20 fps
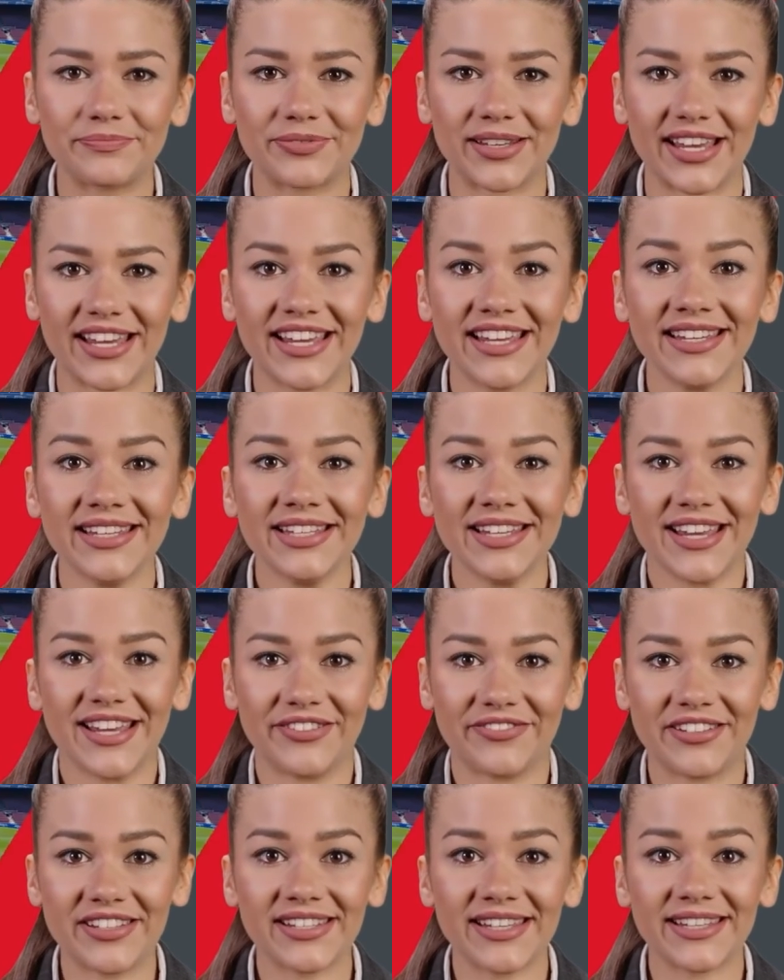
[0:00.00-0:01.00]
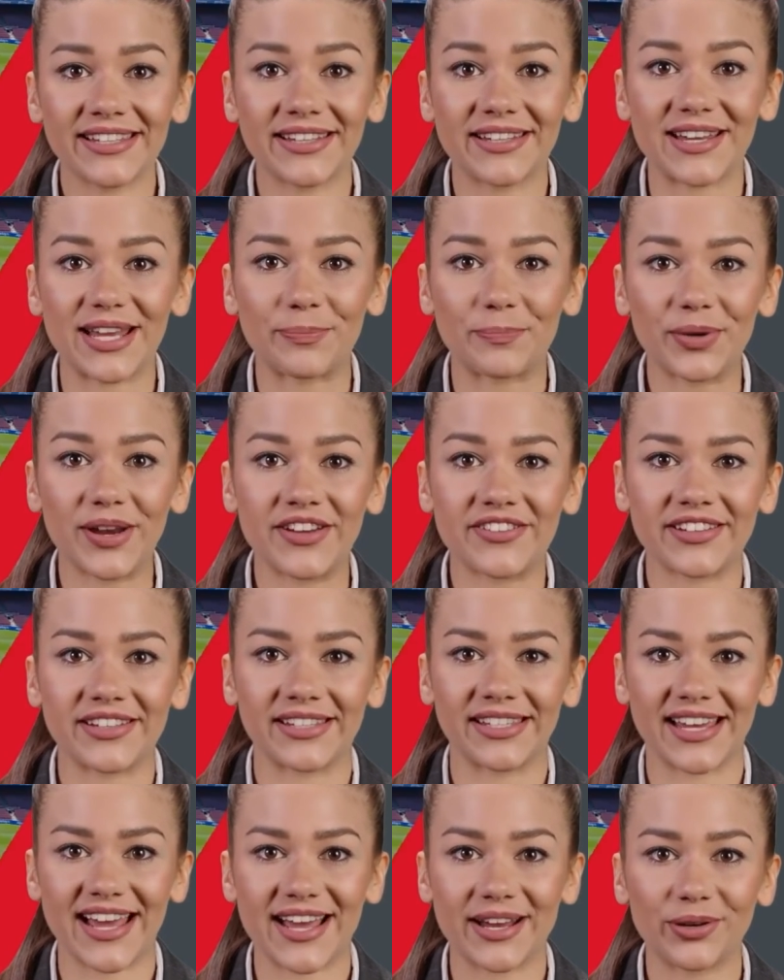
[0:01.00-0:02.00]
Clearly, COVID and a number of
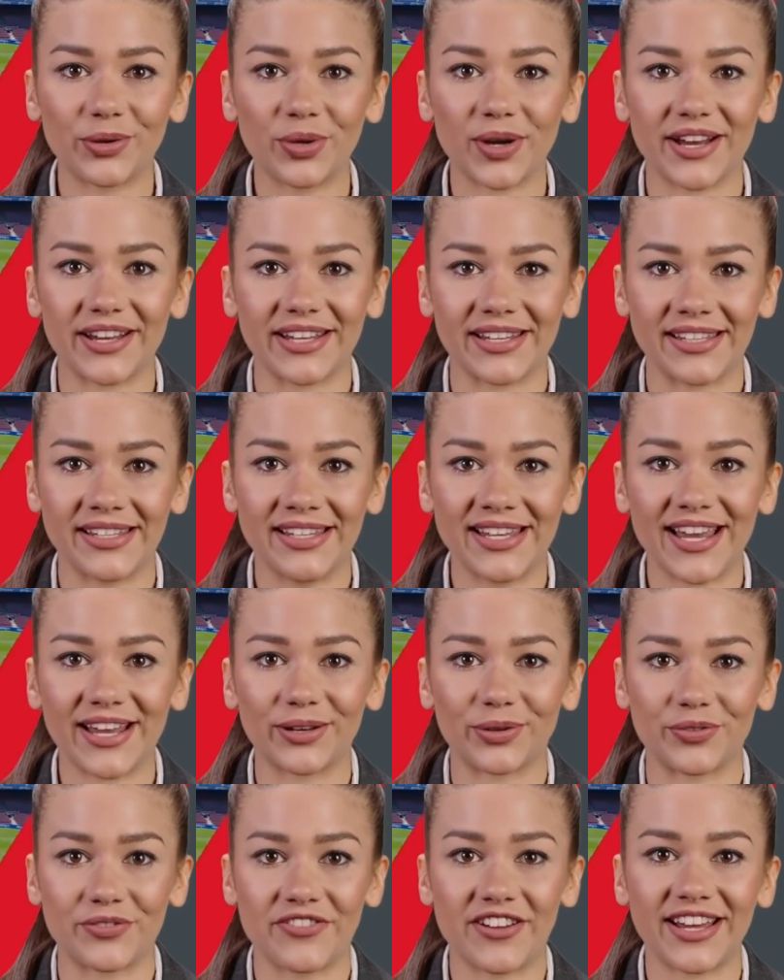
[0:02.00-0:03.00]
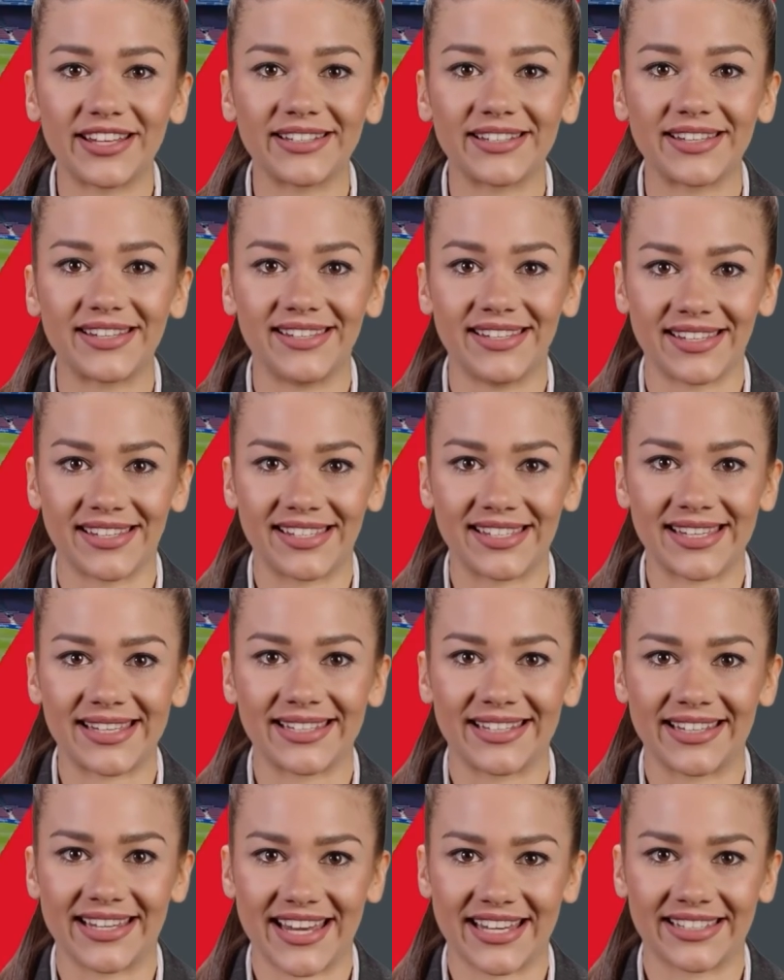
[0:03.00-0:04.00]
internal and external factors have
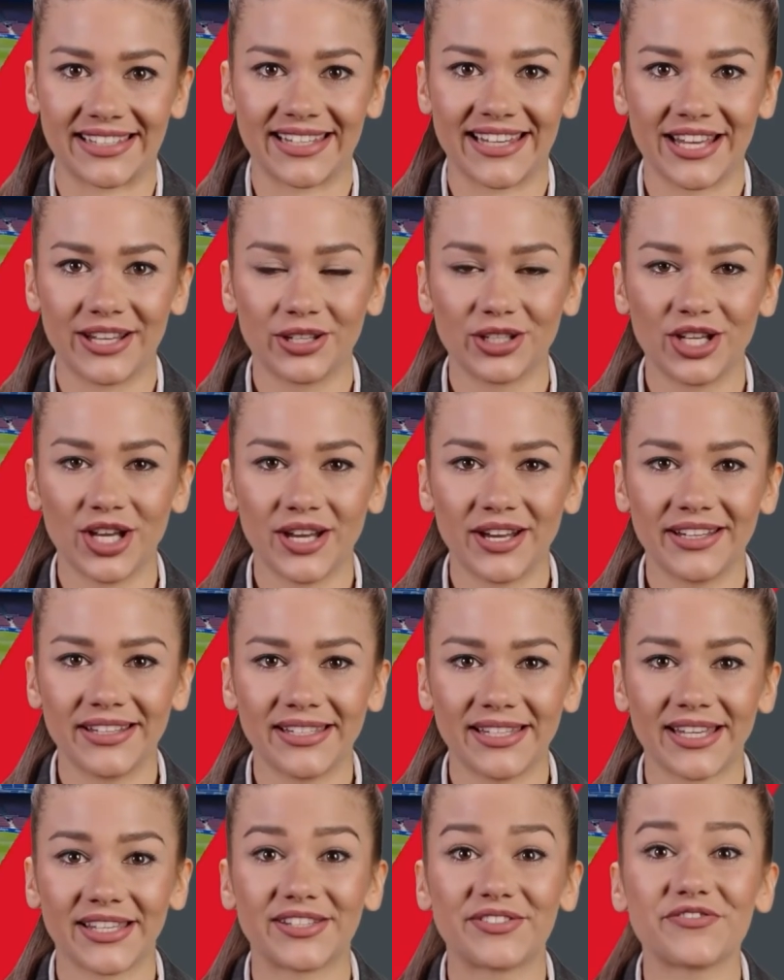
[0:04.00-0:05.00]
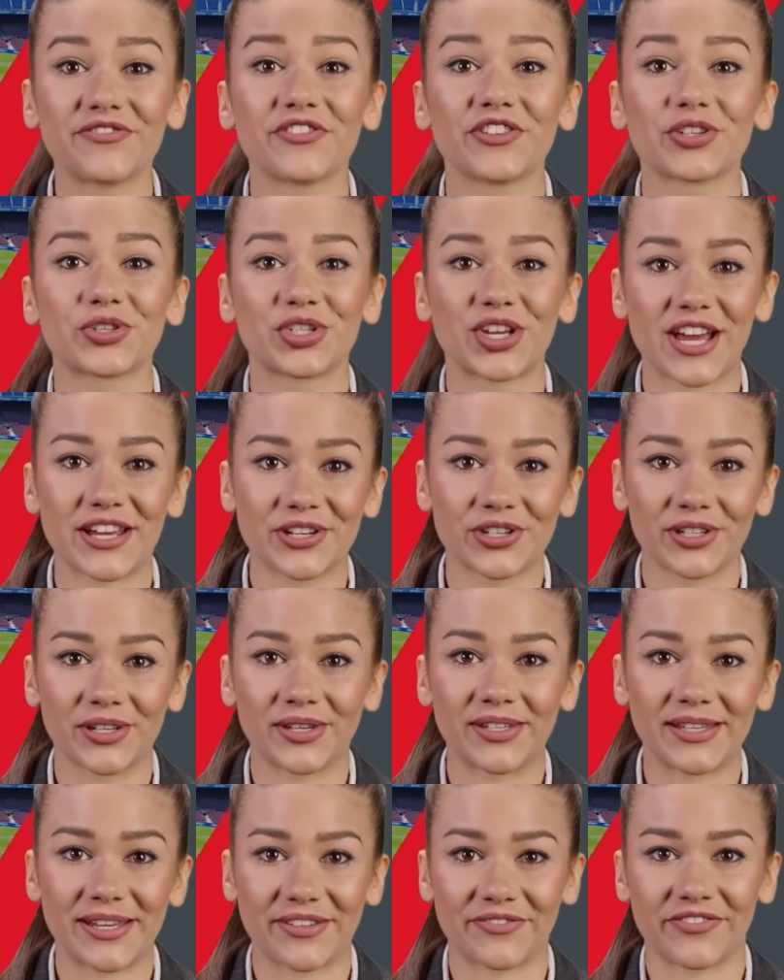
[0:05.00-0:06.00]
seen the Catalan giants hit a few
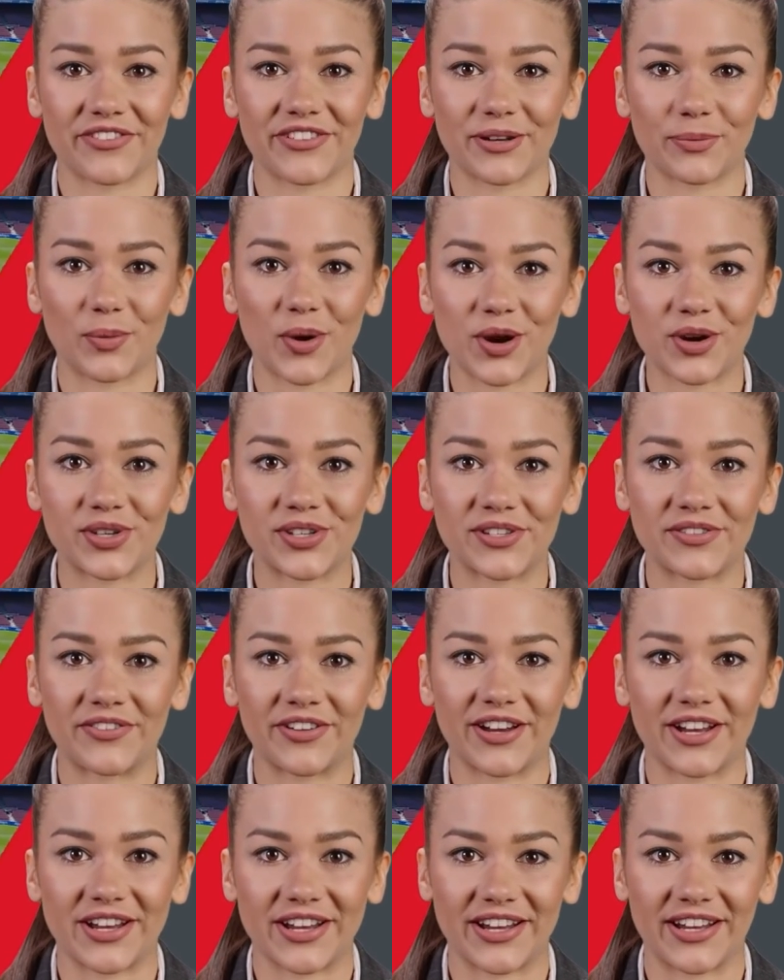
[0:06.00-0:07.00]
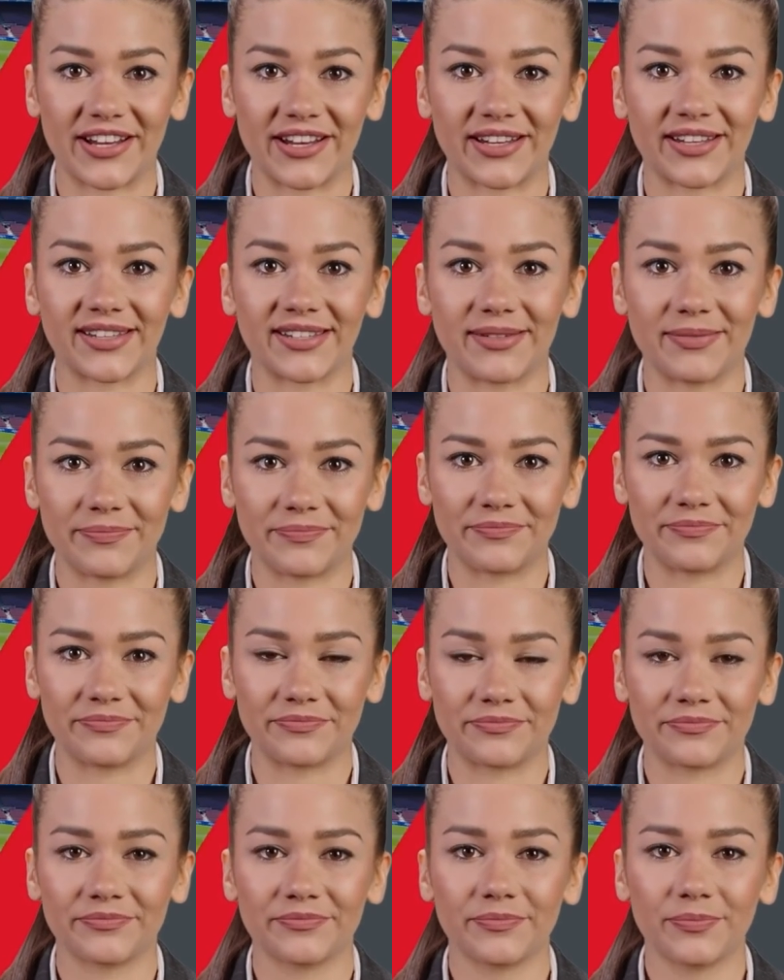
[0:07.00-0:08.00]
challenges over the last few years.
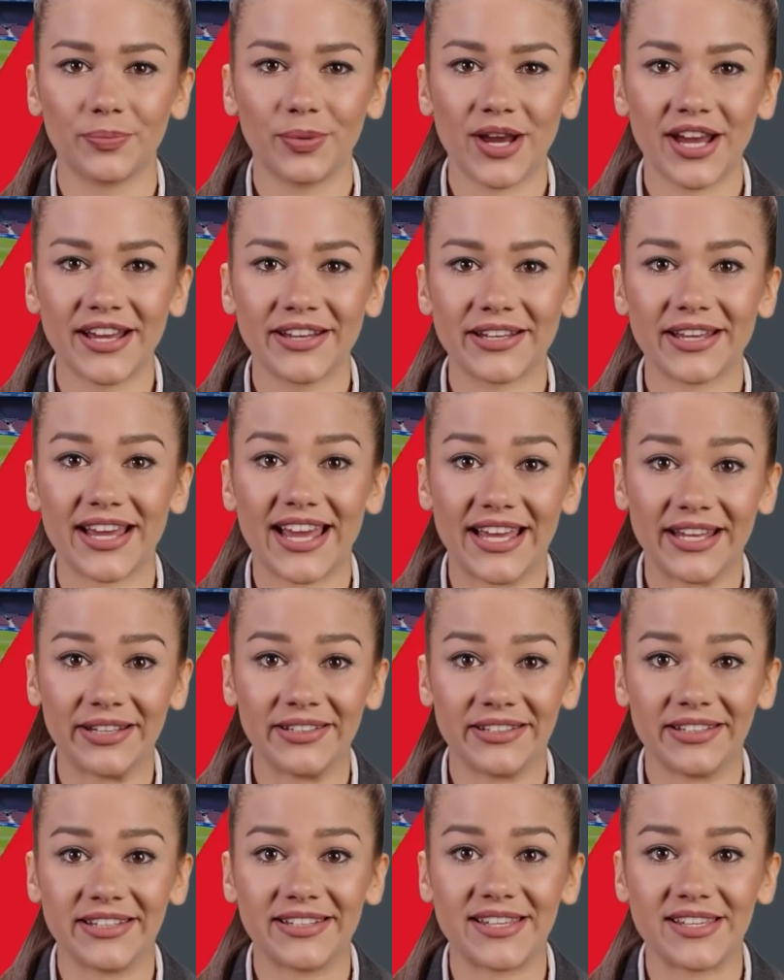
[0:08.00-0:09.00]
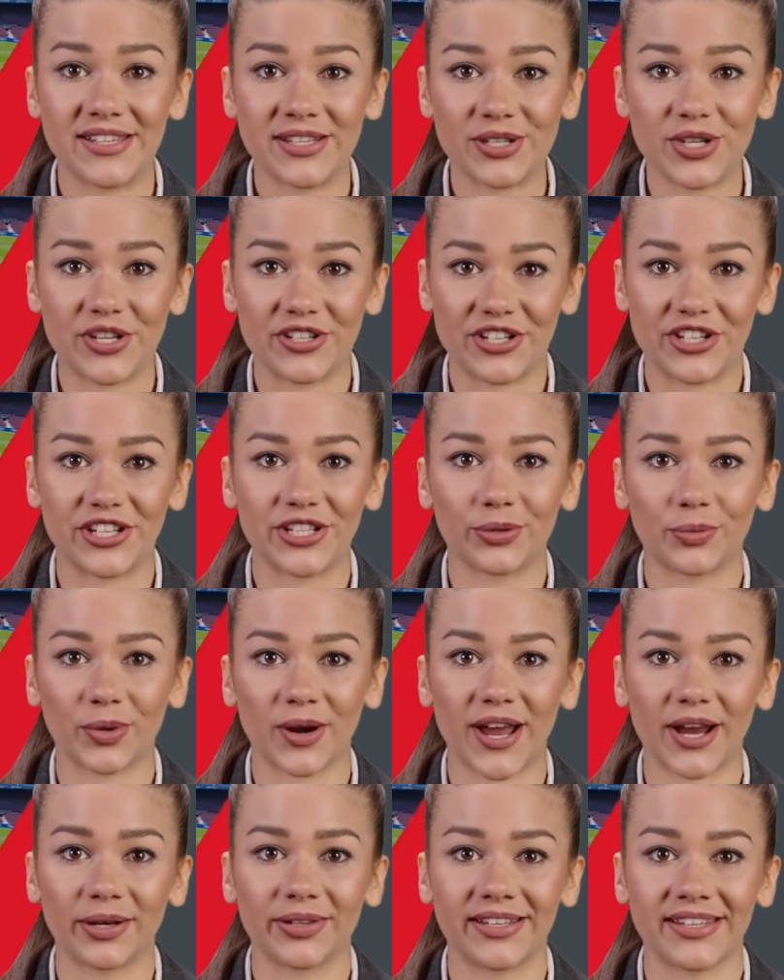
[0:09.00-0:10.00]
We only hope that this strategy
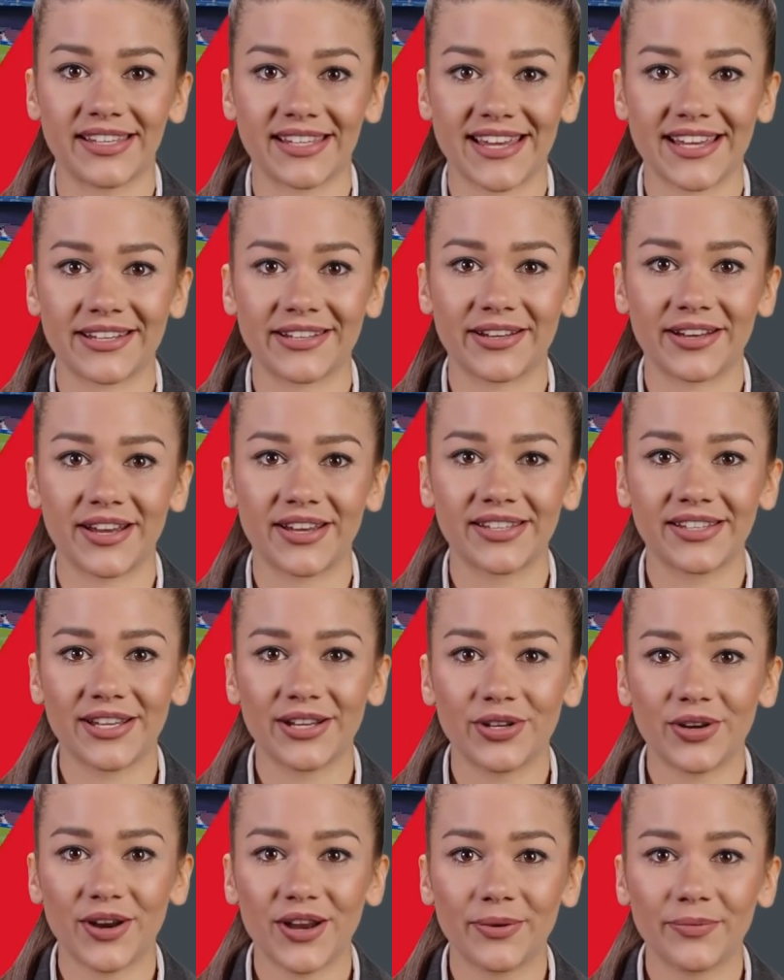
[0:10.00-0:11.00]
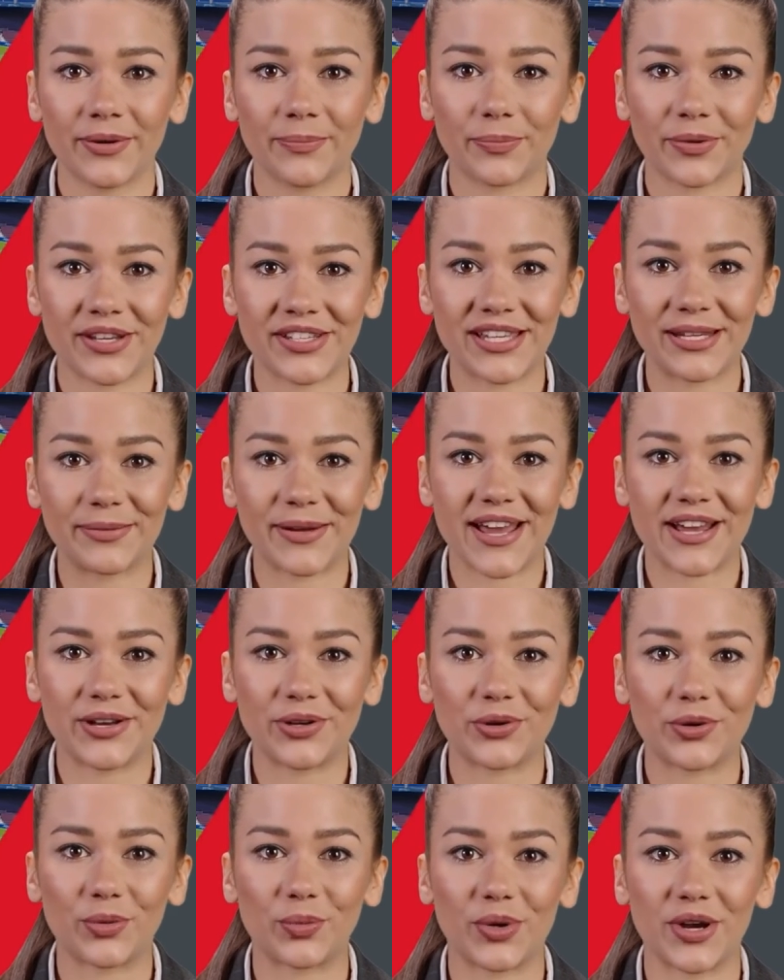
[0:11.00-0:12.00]
will help stabilize the club and put it back
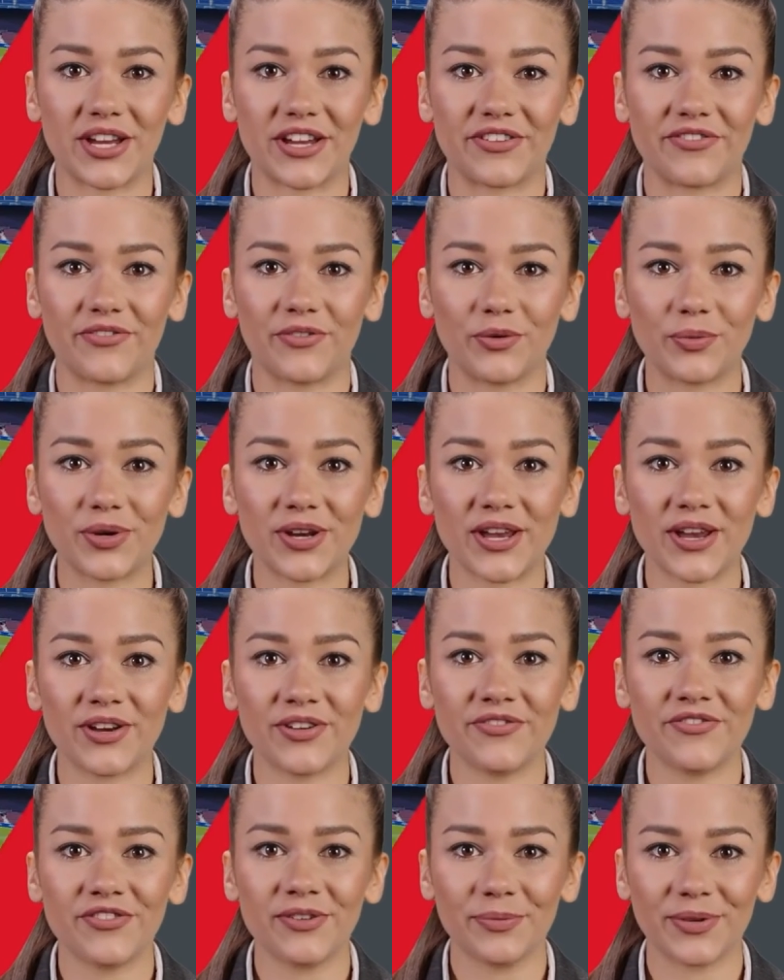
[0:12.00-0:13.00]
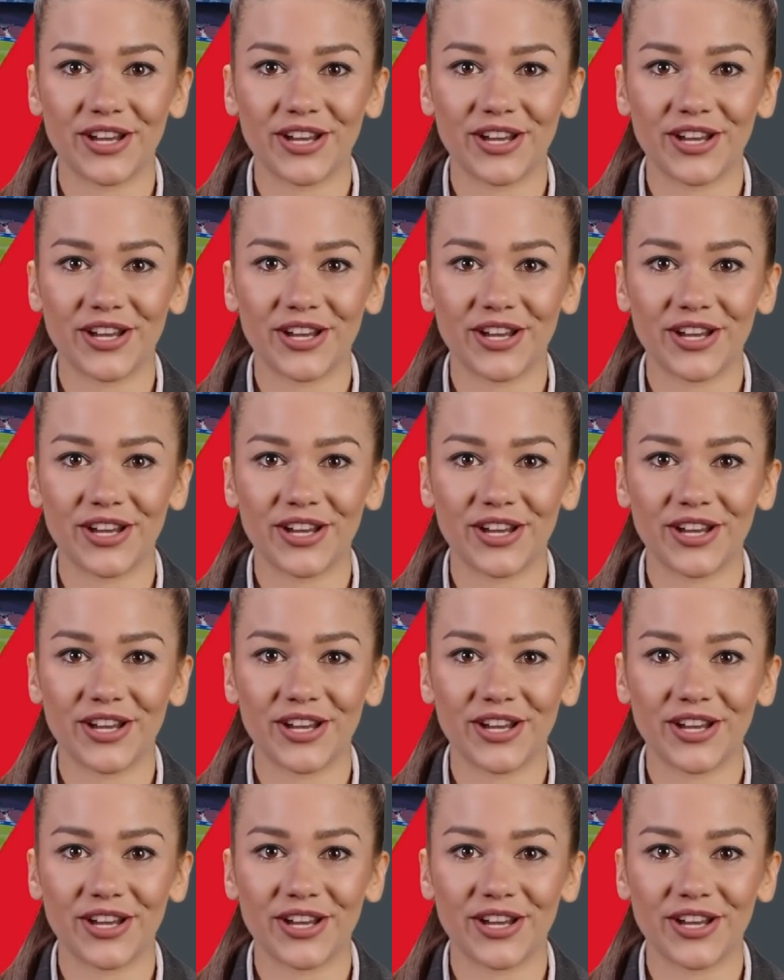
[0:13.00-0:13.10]
on a winning formula off the